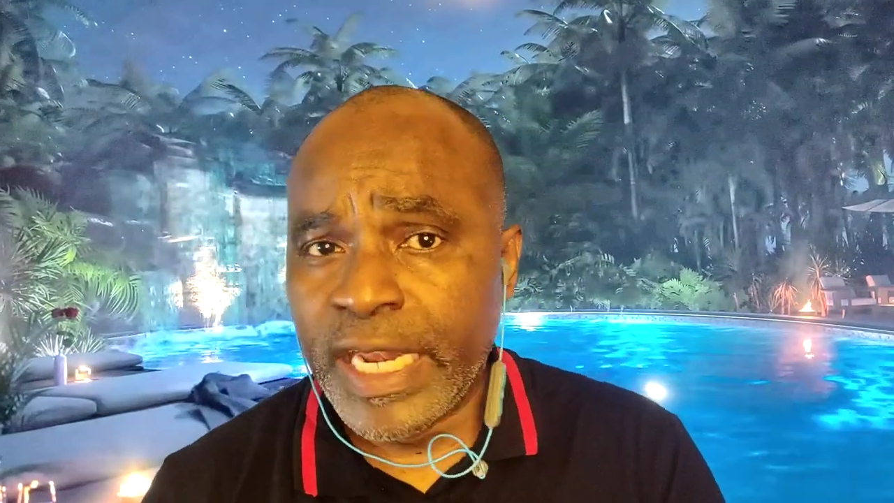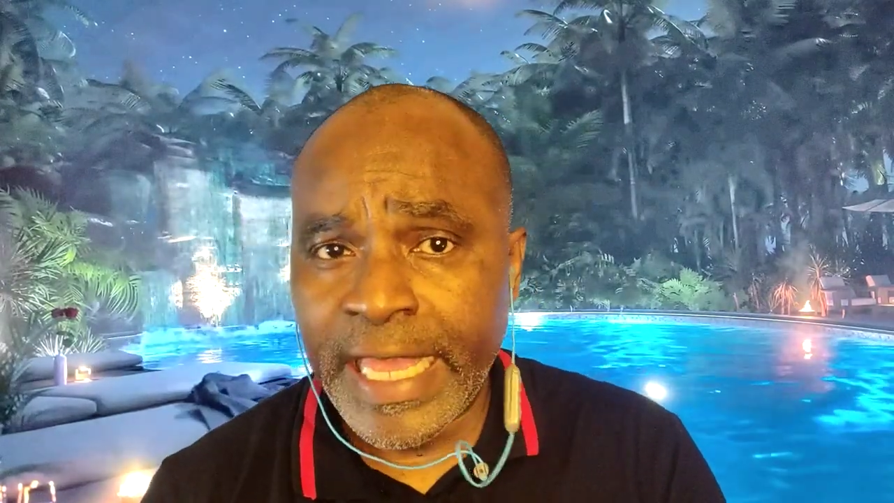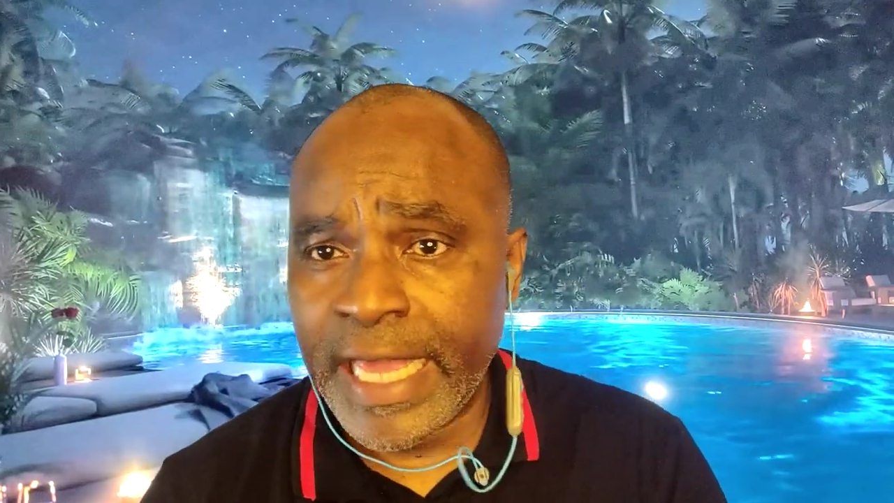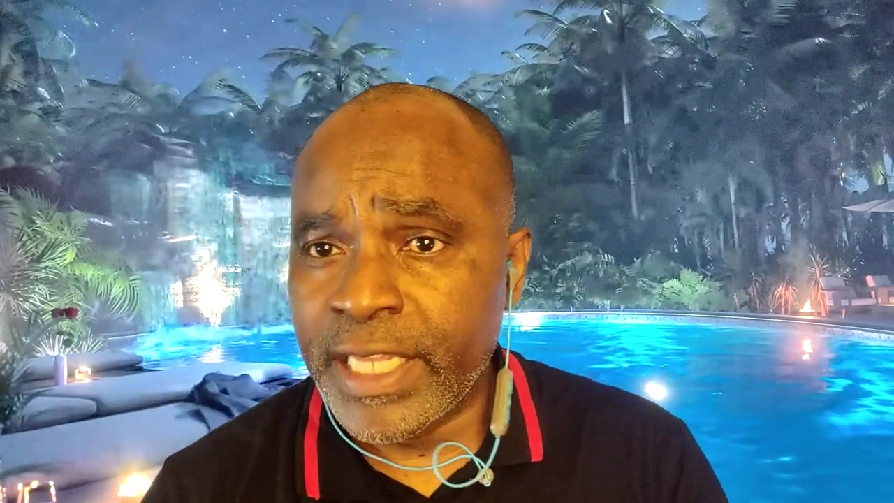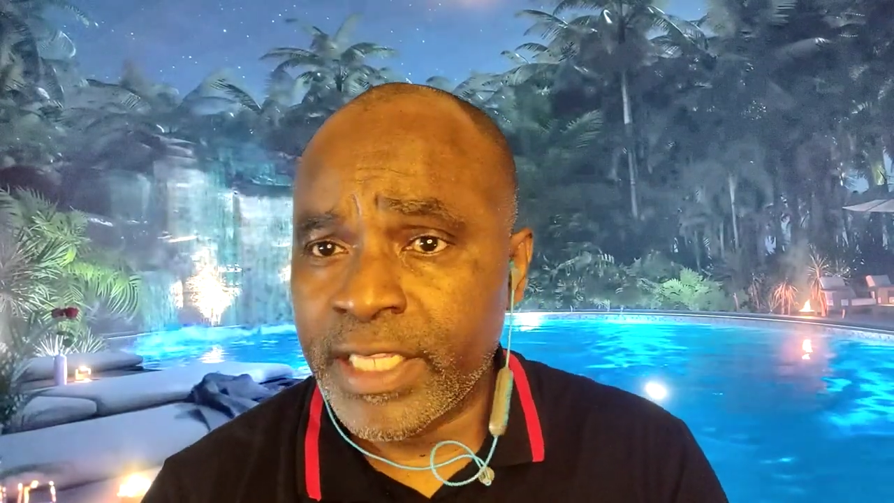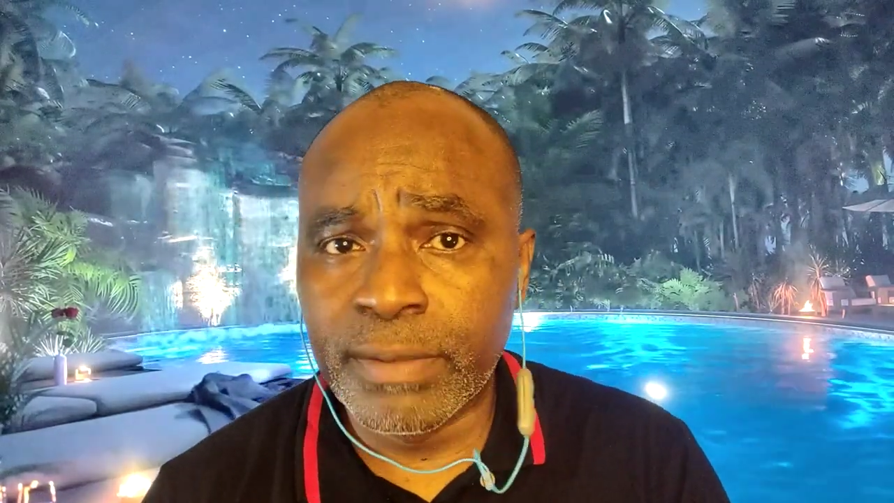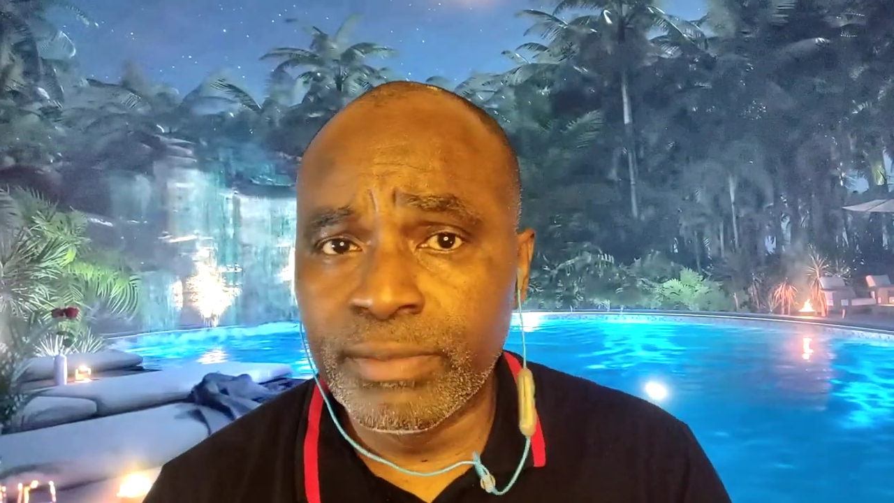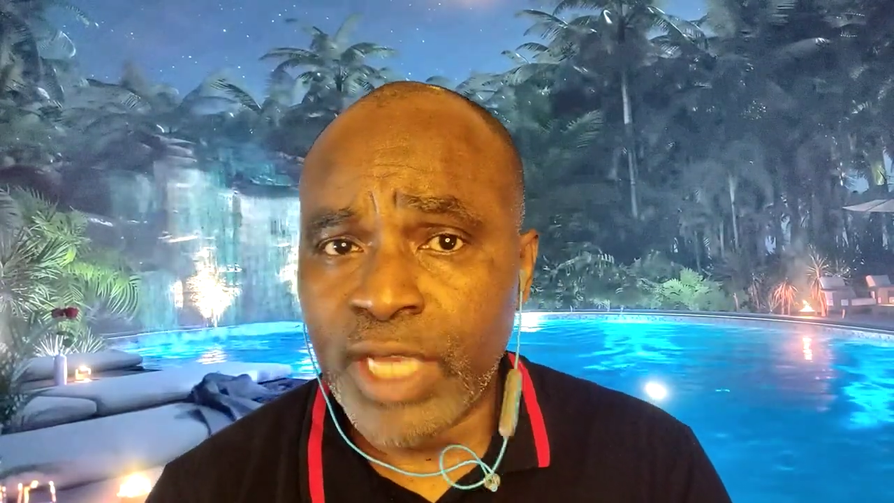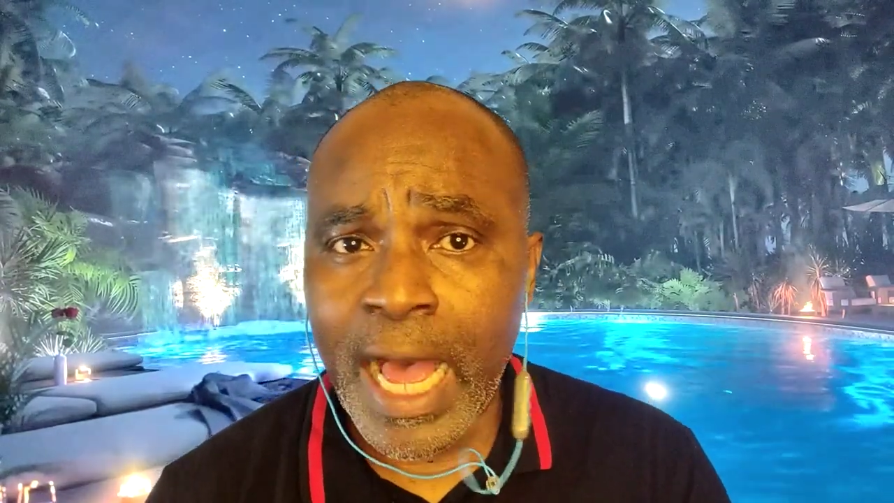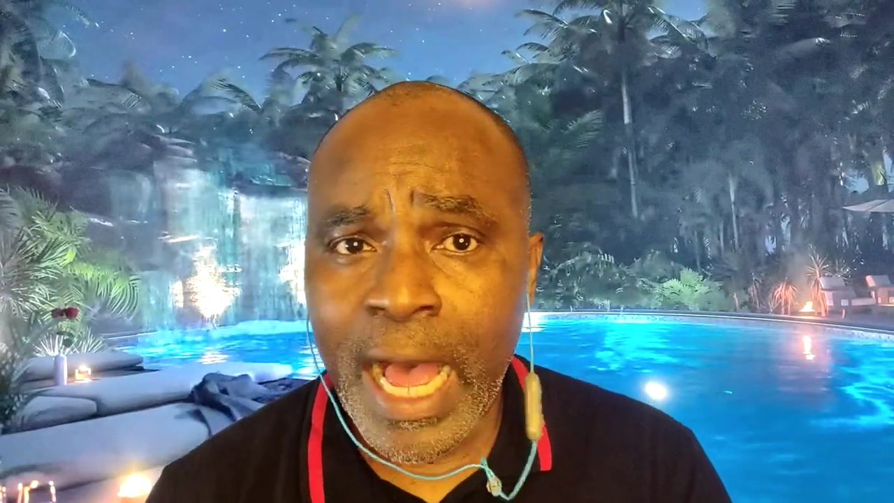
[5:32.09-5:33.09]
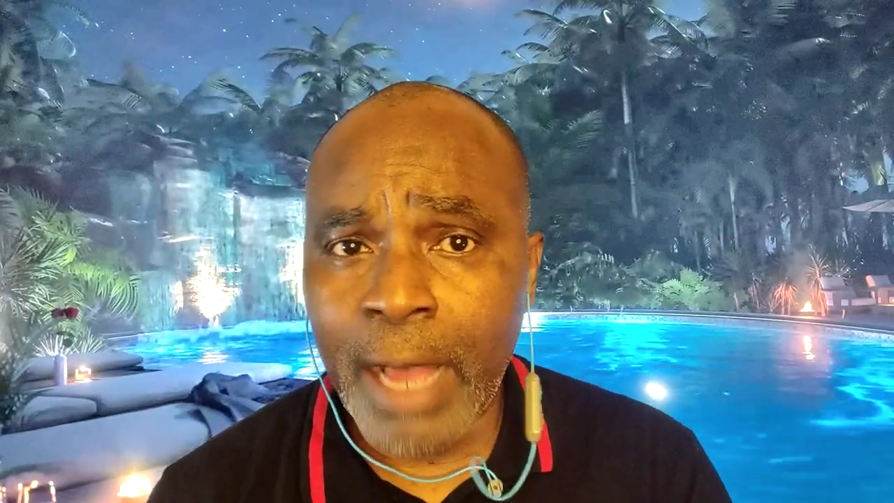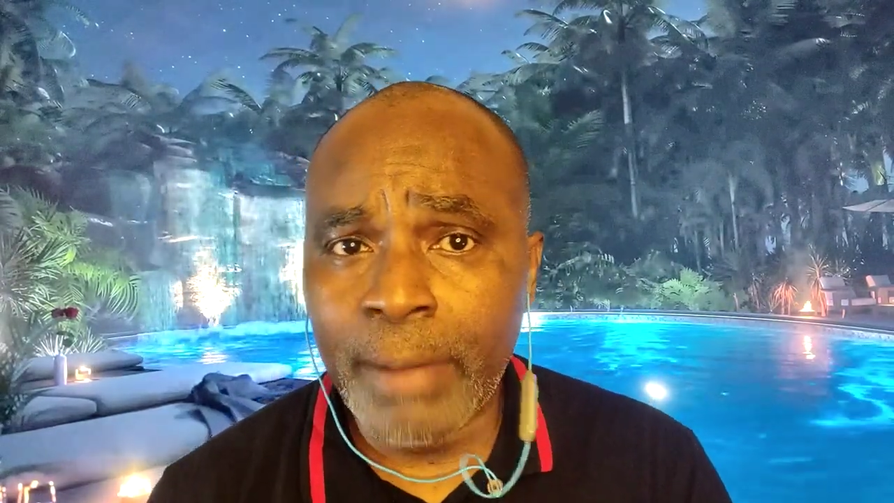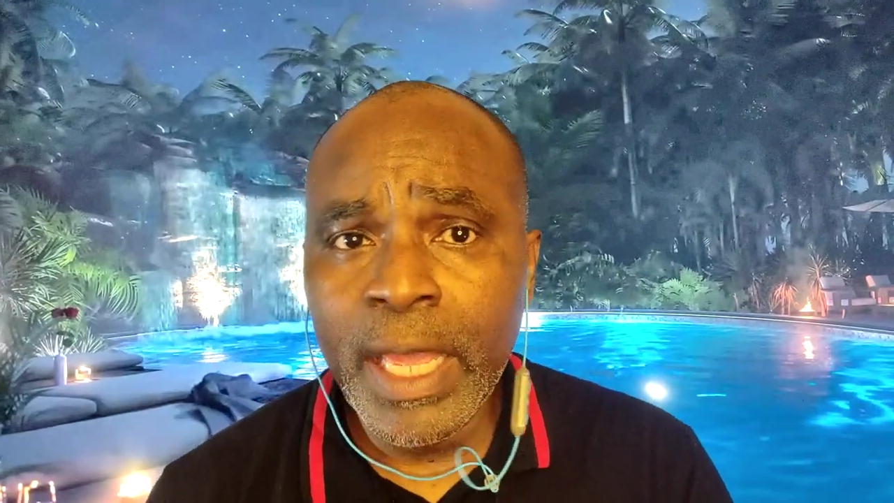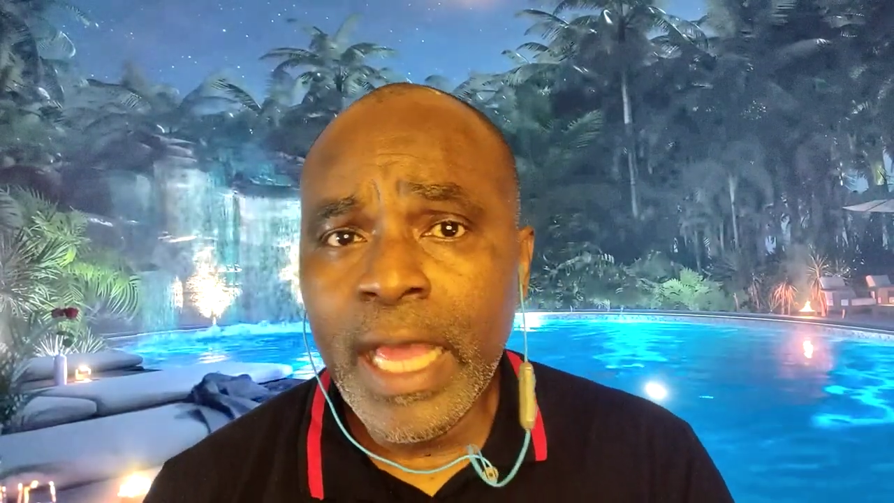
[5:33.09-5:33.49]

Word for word: get at some job